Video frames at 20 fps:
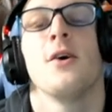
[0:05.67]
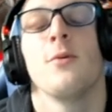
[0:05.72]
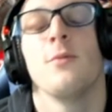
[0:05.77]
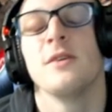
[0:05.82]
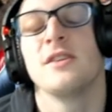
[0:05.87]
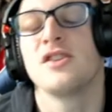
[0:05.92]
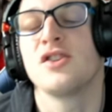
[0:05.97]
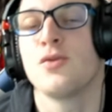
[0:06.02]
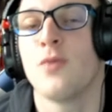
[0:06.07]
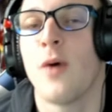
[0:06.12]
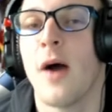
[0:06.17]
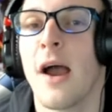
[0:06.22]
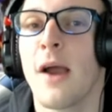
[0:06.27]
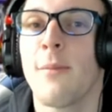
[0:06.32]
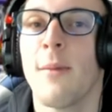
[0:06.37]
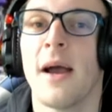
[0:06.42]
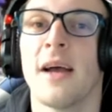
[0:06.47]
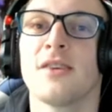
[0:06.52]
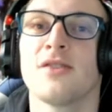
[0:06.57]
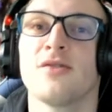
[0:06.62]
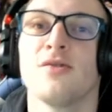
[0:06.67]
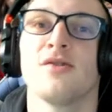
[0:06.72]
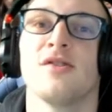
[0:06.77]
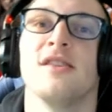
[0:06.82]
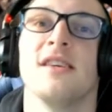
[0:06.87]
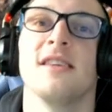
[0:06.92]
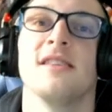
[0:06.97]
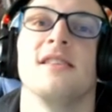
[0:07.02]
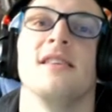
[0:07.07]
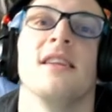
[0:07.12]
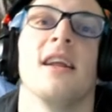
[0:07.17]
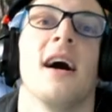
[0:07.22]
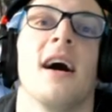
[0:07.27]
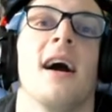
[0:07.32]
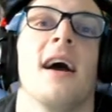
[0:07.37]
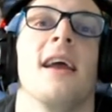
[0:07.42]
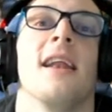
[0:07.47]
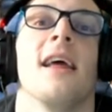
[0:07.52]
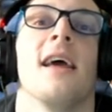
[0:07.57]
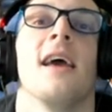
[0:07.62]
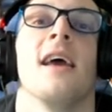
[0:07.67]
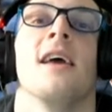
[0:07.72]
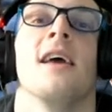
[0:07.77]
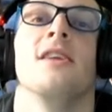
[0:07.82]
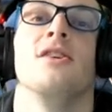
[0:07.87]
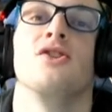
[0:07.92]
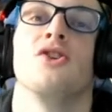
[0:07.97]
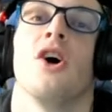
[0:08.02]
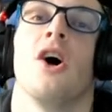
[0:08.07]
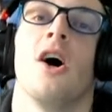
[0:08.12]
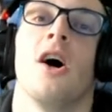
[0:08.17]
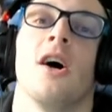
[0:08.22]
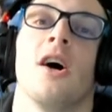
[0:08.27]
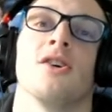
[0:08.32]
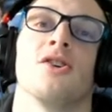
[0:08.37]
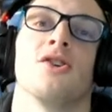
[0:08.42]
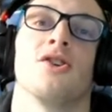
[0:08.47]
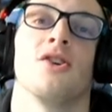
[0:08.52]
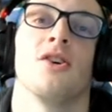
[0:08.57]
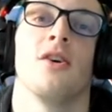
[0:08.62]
with Swagmaster69 and Josh.